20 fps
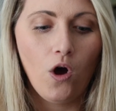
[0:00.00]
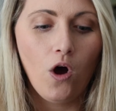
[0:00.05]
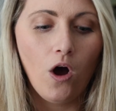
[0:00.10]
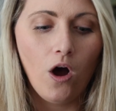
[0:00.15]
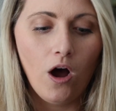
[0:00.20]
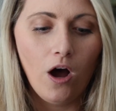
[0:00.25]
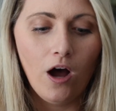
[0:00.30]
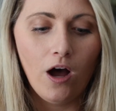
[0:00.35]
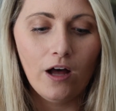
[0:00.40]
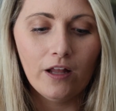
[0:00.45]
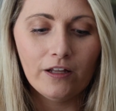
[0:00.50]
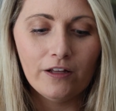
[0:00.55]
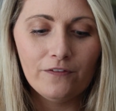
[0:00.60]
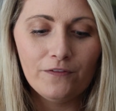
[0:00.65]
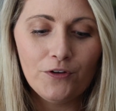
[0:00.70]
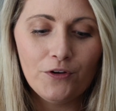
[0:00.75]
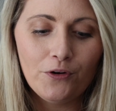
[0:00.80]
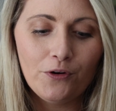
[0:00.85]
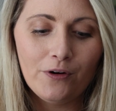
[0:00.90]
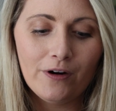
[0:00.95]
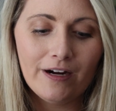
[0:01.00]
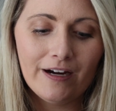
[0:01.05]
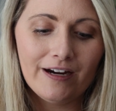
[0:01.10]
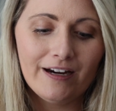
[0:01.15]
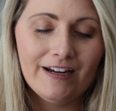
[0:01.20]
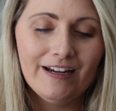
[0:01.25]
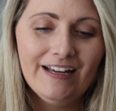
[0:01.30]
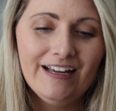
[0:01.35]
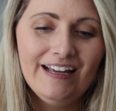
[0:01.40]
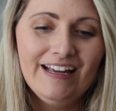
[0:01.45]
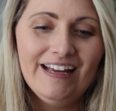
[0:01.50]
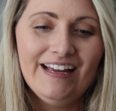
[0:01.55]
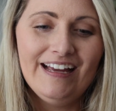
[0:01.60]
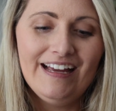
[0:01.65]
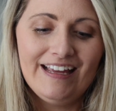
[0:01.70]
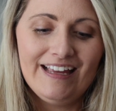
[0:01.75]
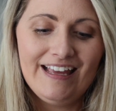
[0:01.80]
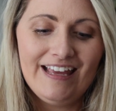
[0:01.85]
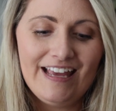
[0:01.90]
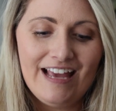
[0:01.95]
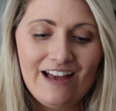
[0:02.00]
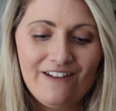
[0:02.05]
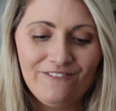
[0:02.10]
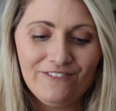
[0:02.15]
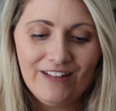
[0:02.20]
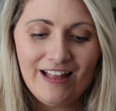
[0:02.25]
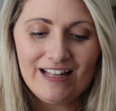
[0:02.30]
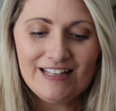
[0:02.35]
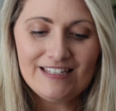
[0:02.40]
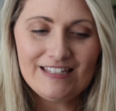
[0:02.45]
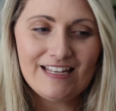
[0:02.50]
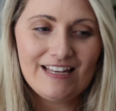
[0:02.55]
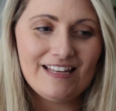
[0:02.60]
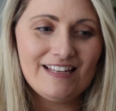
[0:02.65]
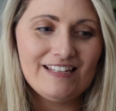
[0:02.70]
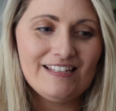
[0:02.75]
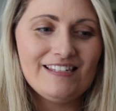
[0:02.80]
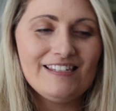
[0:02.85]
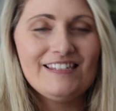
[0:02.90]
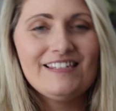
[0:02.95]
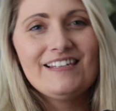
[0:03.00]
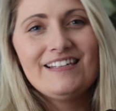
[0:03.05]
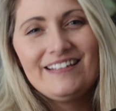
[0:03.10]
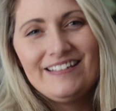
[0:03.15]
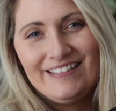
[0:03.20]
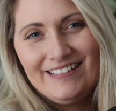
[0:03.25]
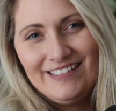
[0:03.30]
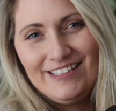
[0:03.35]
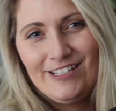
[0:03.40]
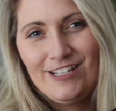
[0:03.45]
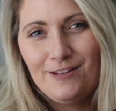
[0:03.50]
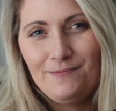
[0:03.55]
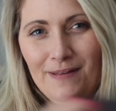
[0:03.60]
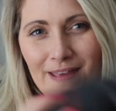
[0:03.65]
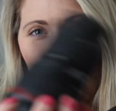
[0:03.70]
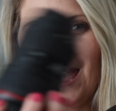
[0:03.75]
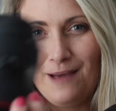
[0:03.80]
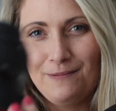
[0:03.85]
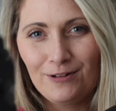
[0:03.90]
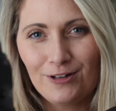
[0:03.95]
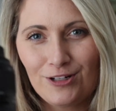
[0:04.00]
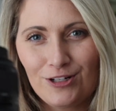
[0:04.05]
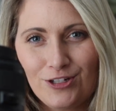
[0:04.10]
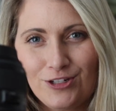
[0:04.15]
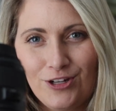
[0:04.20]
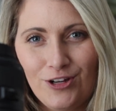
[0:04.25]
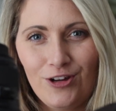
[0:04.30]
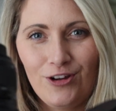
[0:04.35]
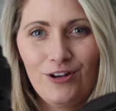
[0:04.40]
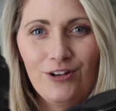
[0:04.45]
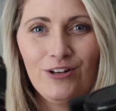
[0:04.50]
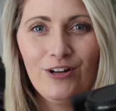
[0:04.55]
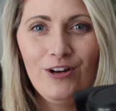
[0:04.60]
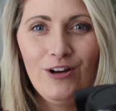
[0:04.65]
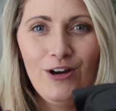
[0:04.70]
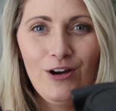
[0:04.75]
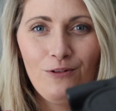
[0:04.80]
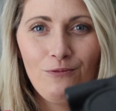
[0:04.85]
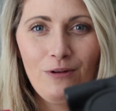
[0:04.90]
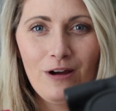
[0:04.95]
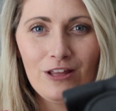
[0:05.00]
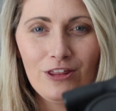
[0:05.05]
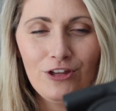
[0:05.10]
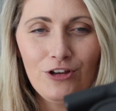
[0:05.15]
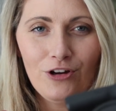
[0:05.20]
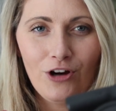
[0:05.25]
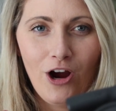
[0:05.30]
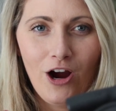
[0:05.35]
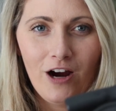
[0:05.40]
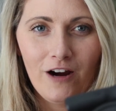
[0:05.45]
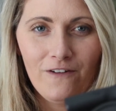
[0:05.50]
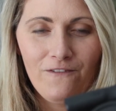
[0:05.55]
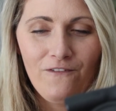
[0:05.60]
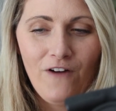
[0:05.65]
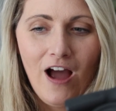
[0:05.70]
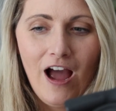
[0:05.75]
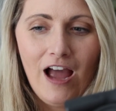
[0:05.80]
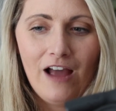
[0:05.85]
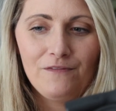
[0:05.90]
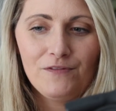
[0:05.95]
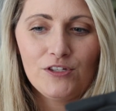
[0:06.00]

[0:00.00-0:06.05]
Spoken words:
all of your EF lenses to be able to shoot with your R5.